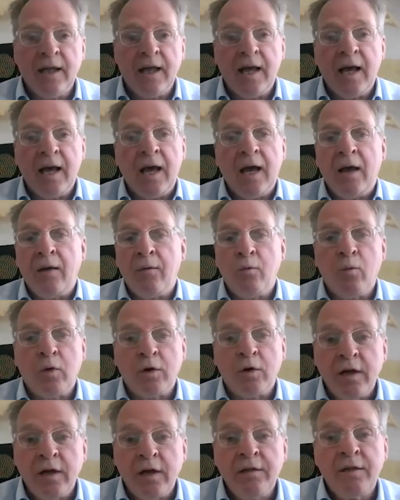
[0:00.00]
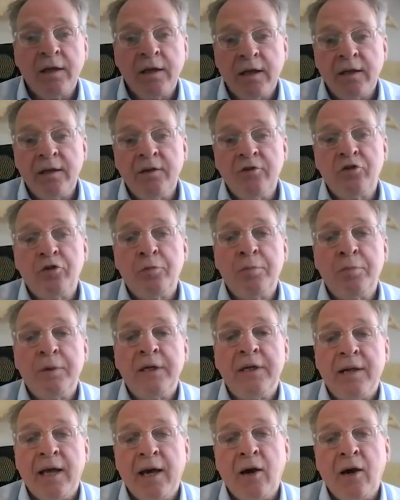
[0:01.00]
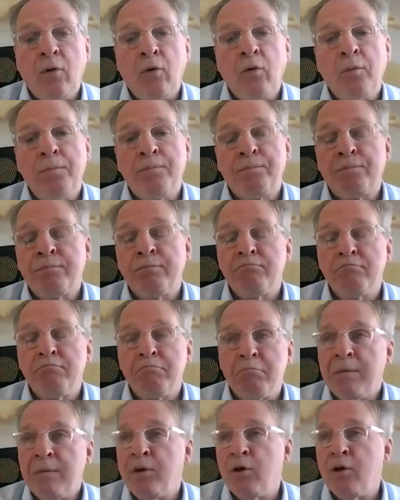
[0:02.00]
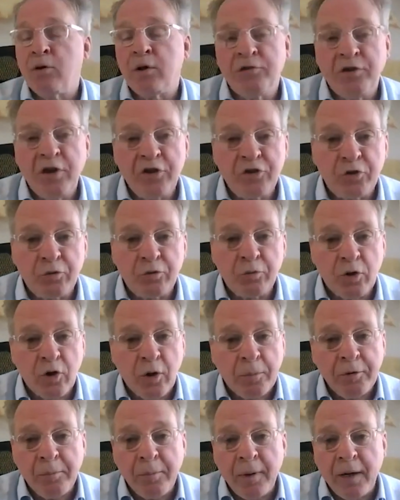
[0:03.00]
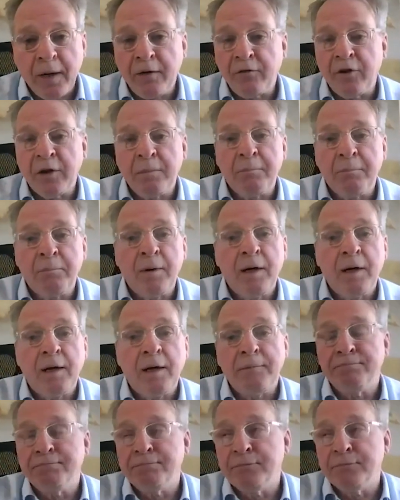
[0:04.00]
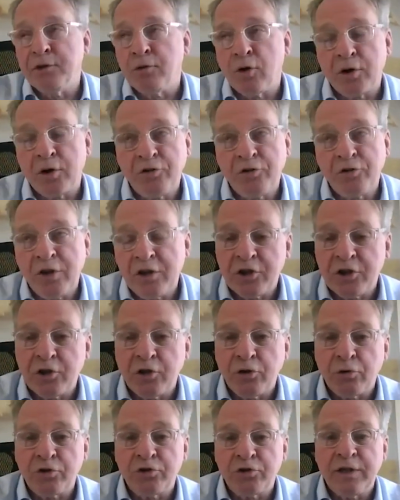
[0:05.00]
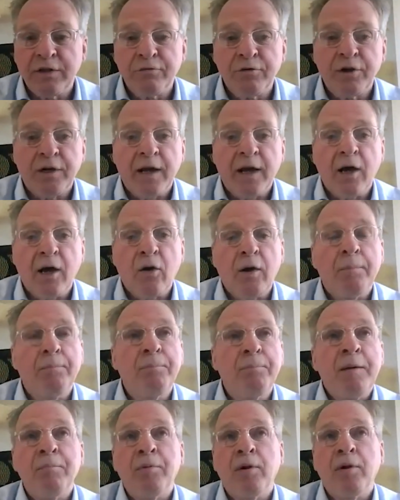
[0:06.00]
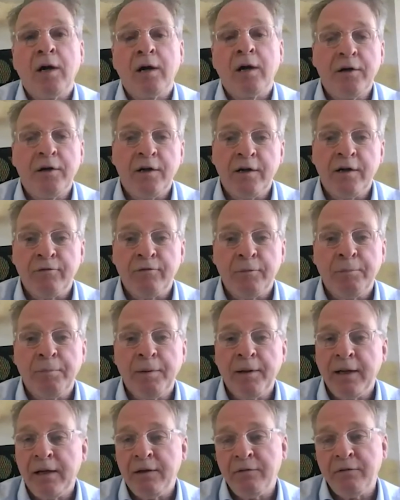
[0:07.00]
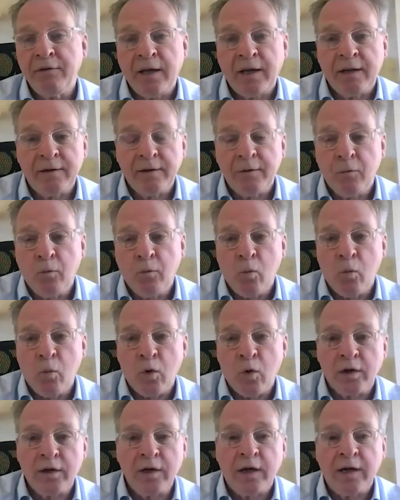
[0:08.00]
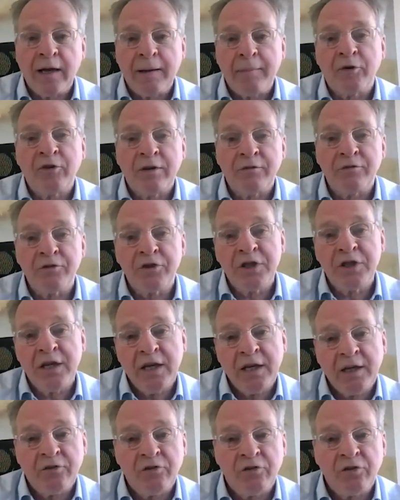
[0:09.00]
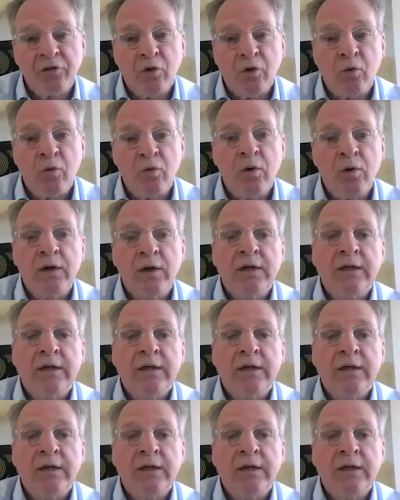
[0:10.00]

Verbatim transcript: and what they think it needs to be now maybe organizations were optimizing, but your organization looks different now and people are in a different place and work dynamics have changed. So,